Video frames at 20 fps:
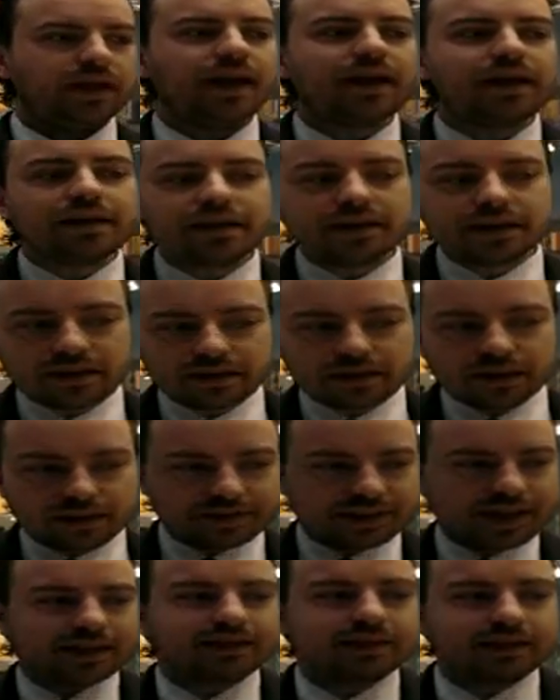Yeah,
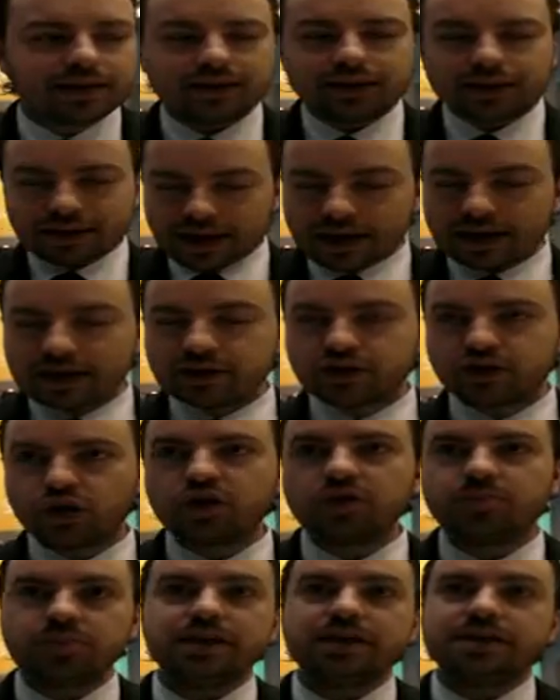technically, yeah, it
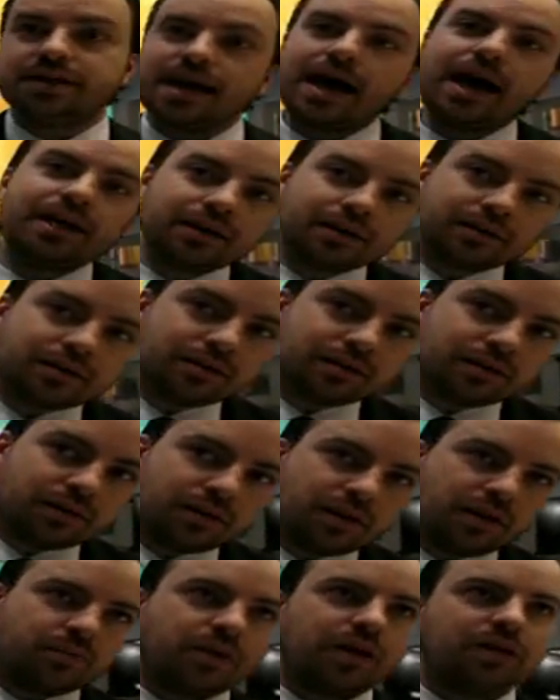could be done.
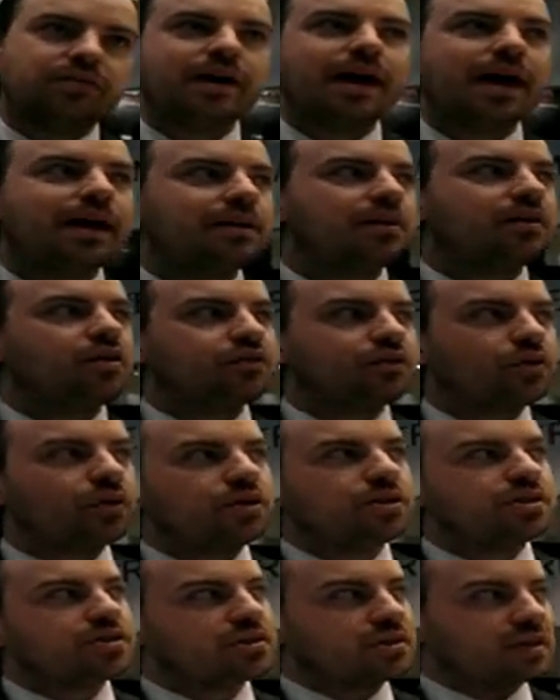But then, of
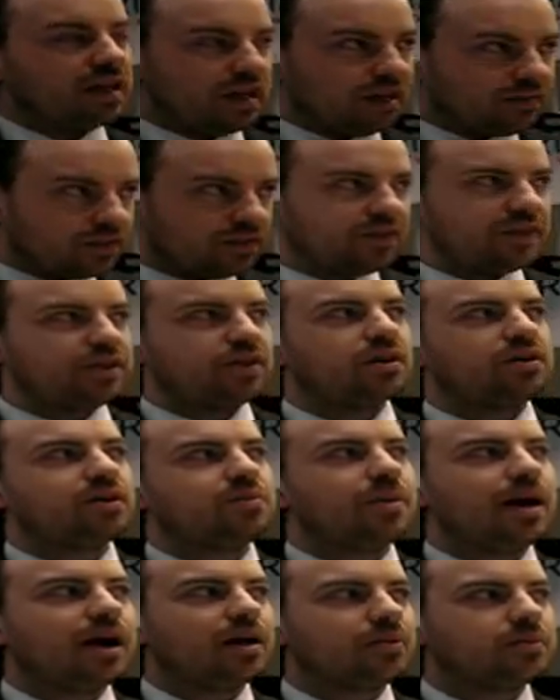course, if a
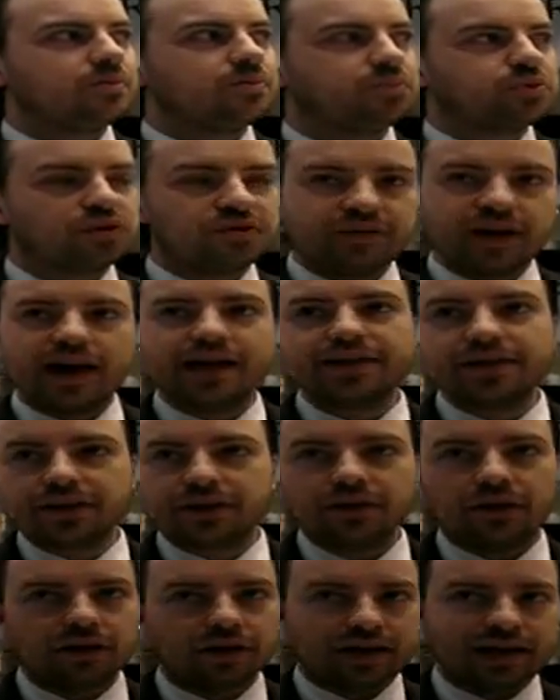video-on-demand
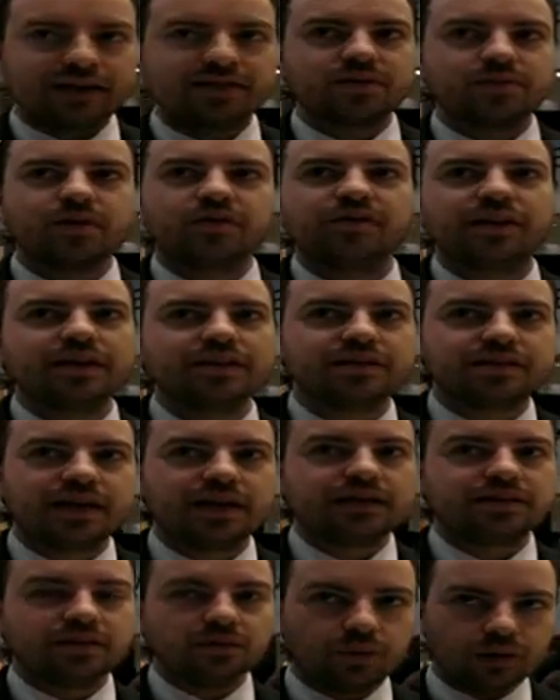provider or customer of ours
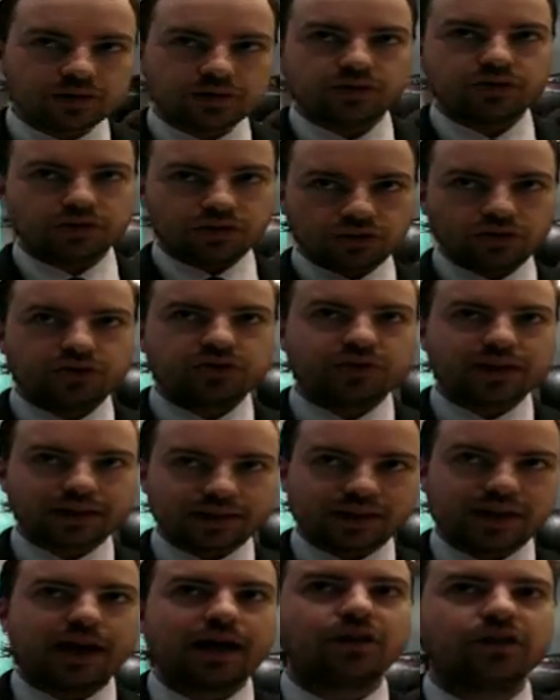says he wants to use
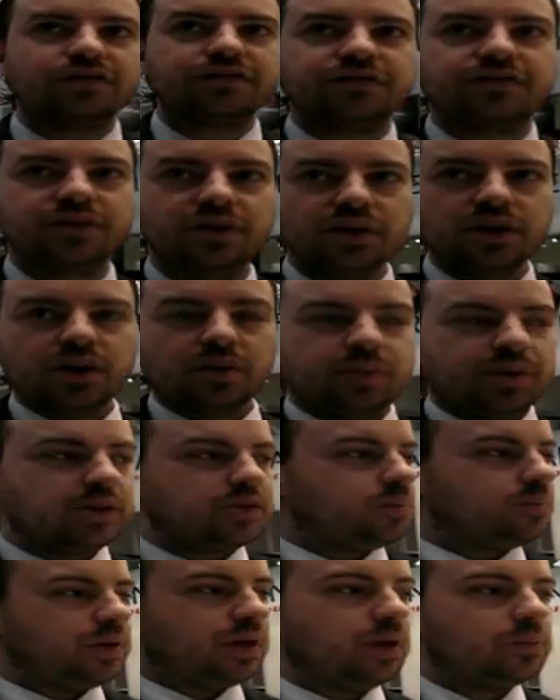that kind of
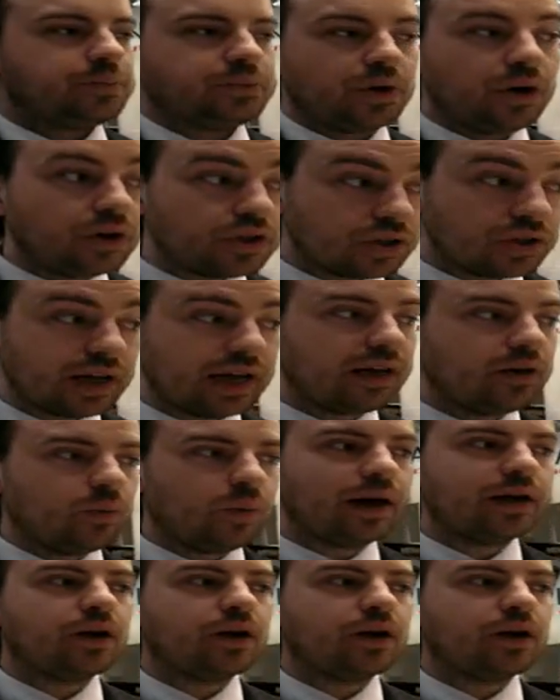peer-to-peer approach, okay, why